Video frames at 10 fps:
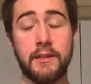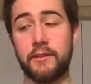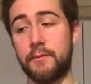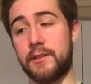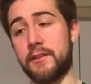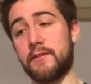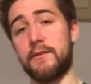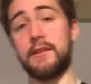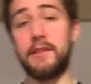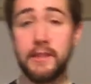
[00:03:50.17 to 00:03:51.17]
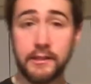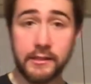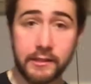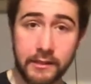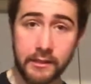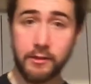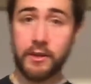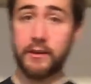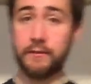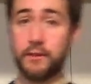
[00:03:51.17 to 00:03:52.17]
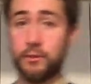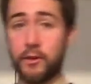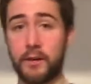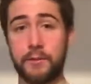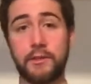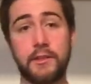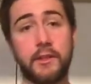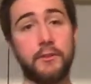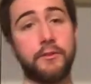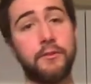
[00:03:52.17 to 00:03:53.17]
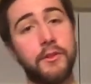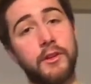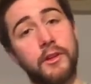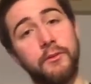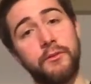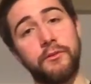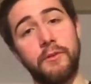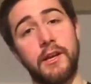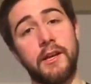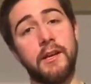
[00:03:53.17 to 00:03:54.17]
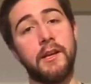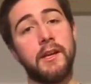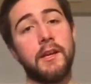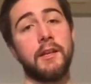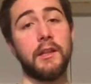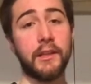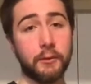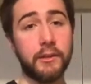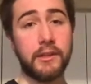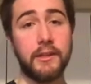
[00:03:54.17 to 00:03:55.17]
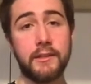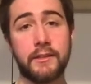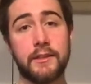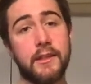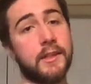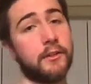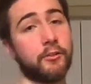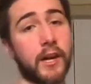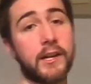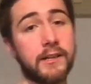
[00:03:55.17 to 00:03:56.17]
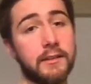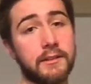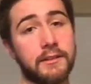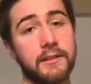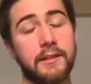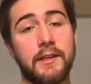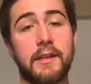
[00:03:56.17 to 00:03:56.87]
In terms of yeast, you have 2 options to go through. You can go through a liquid yeast and a dry yeast.